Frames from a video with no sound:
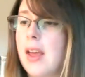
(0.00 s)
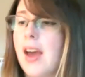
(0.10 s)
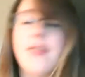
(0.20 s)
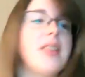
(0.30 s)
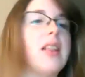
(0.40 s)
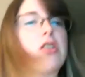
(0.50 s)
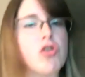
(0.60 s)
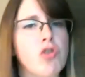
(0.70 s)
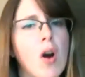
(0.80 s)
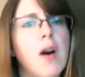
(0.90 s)
Having that
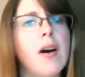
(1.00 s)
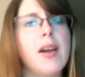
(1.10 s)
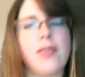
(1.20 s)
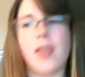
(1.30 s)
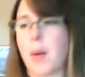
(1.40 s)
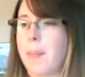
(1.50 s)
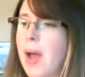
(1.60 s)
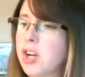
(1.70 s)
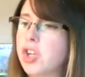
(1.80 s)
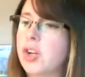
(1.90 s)
drive, that
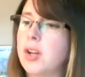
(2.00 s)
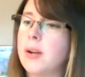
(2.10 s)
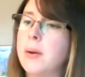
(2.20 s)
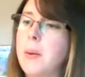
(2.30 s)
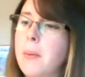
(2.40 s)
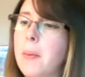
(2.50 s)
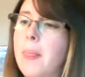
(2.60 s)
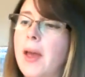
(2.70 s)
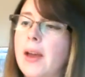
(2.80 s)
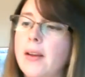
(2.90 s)
passion,
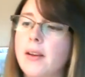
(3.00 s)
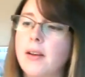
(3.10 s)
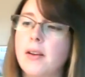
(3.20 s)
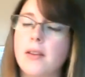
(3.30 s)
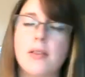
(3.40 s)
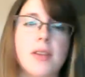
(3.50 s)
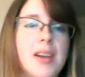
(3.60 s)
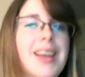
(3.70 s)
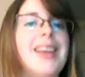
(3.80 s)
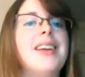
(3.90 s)
and that
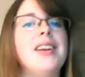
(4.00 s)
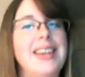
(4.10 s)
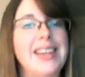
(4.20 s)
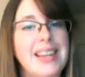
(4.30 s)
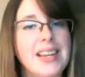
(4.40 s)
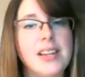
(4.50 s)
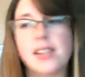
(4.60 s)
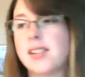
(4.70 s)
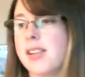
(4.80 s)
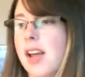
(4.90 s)
the inner
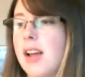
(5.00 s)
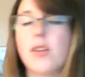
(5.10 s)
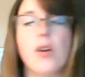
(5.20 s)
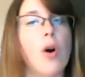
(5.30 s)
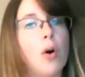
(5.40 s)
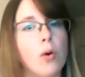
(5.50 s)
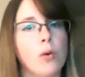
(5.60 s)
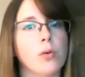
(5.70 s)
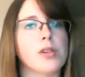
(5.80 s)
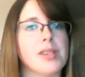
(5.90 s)
needs and
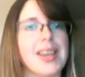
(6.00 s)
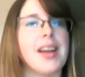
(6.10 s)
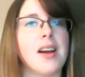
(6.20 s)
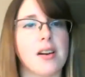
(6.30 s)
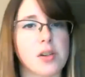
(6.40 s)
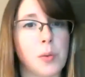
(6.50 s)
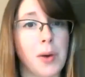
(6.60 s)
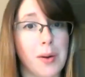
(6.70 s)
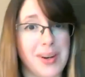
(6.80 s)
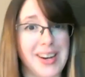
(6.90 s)
goals to get us
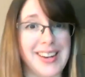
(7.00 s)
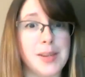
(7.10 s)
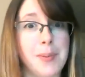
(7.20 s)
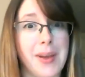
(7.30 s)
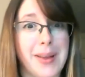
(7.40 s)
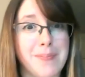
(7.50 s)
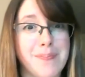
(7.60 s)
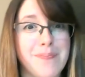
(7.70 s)
where we need to be.